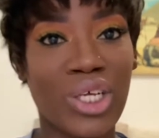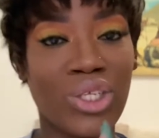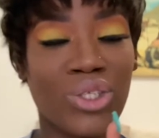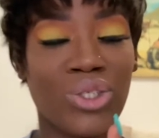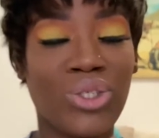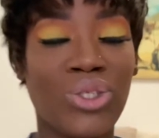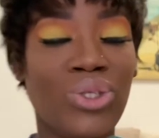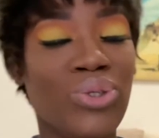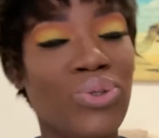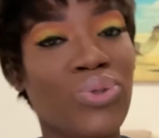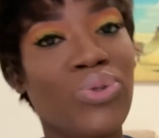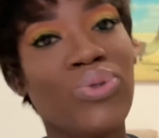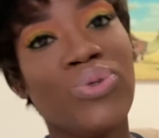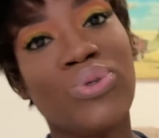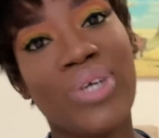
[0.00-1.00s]
to
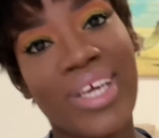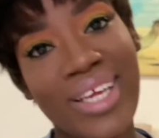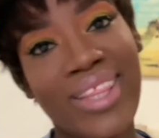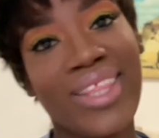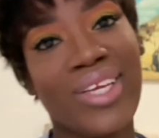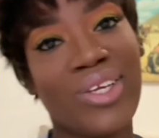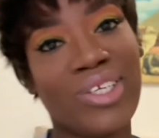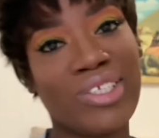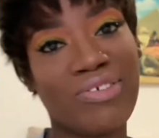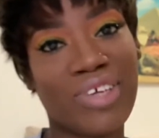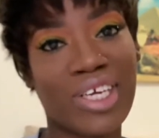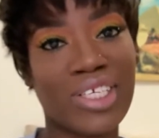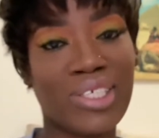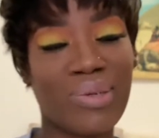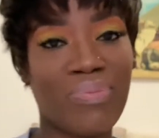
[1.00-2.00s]
hit the
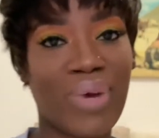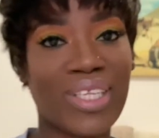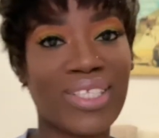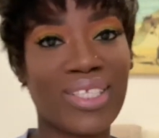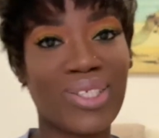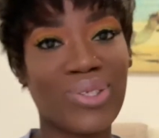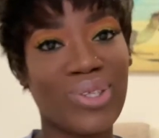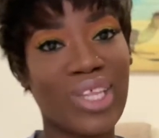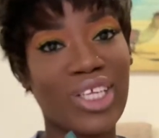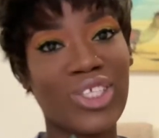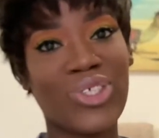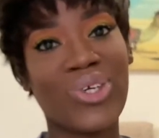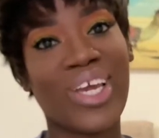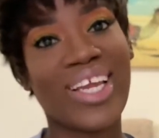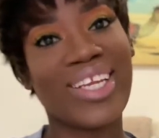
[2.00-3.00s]
notification button so that you
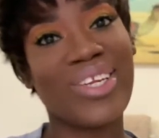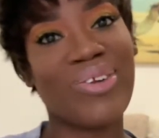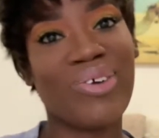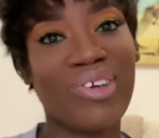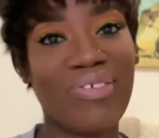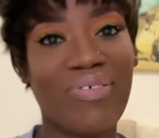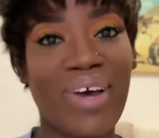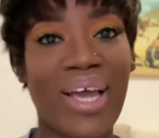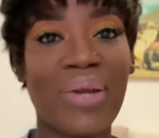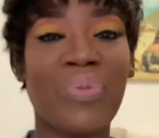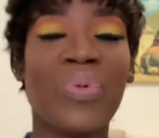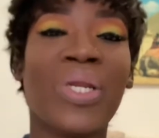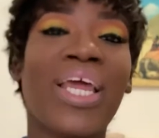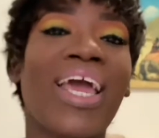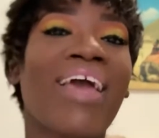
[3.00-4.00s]
get notified
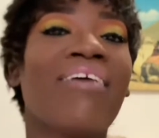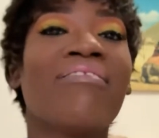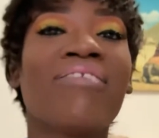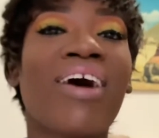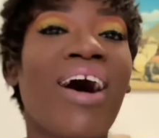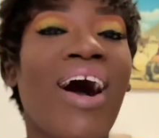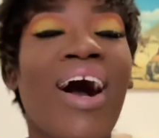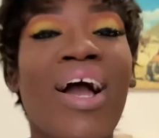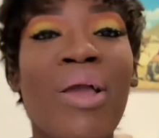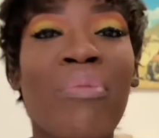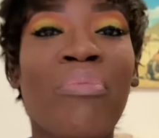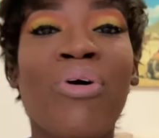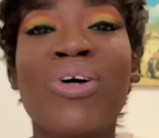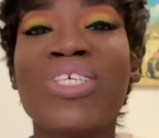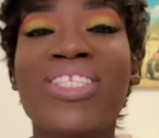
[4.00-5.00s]
whenever I
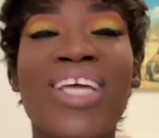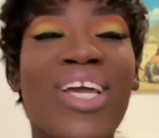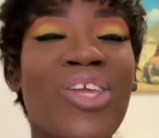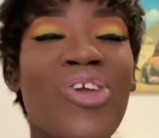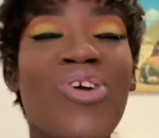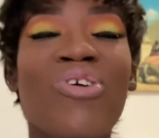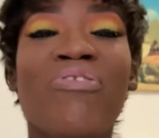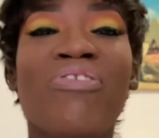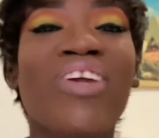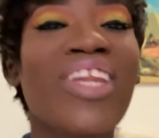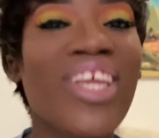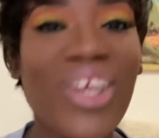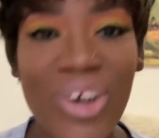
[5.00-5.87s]
post a new video.